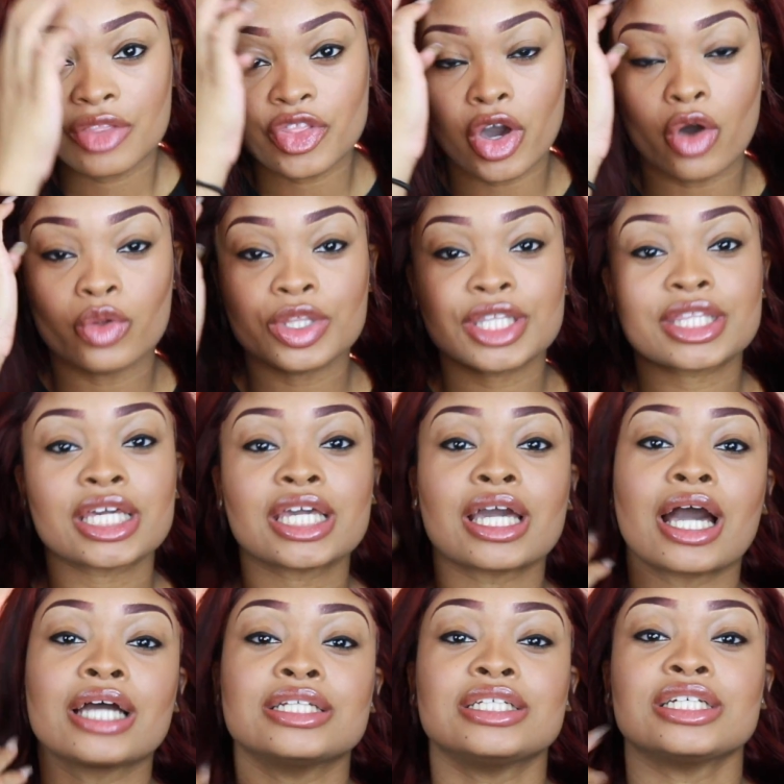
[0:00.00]
The only thing
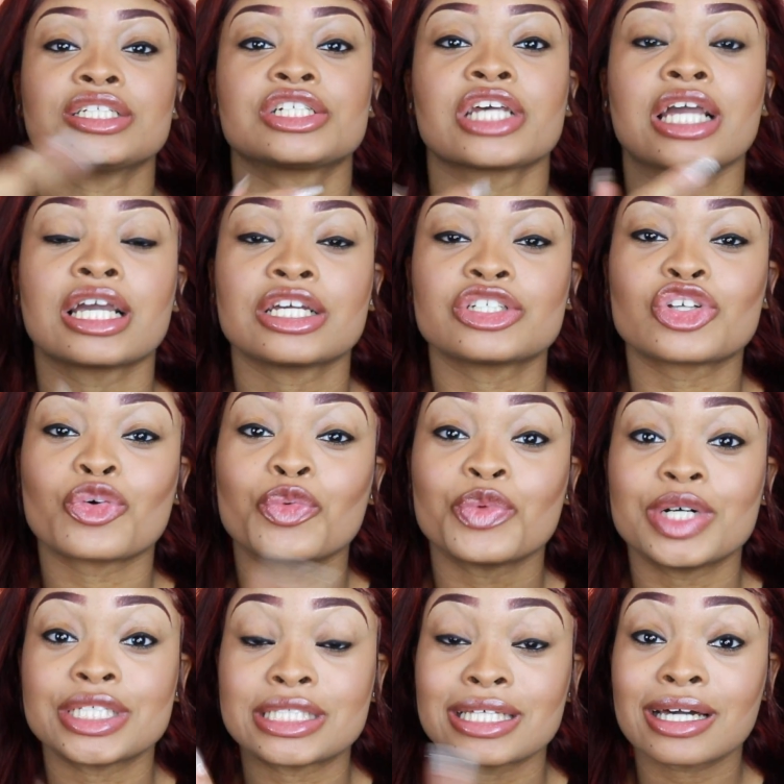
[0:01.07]
I did change
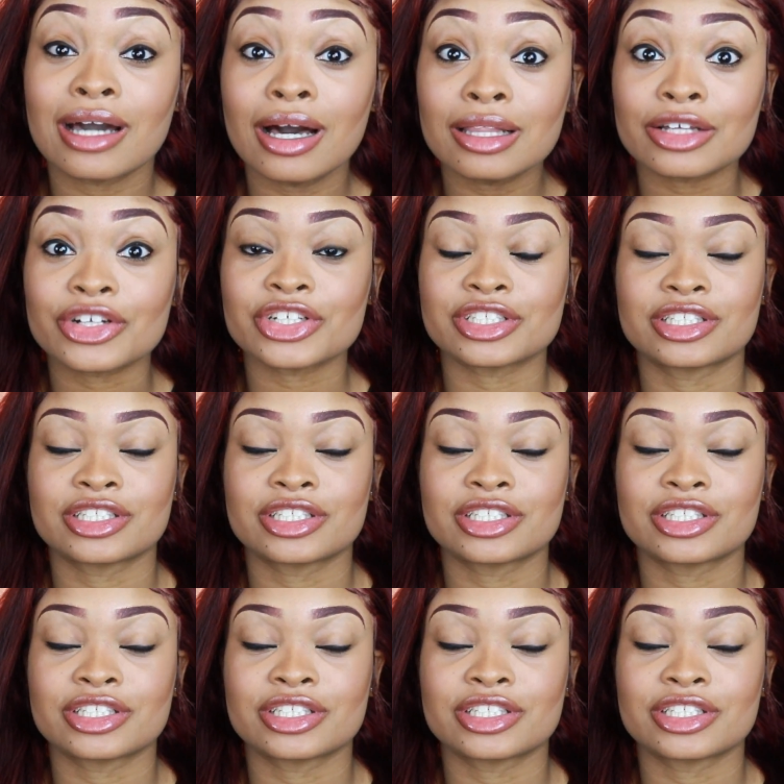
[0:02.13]
was the color.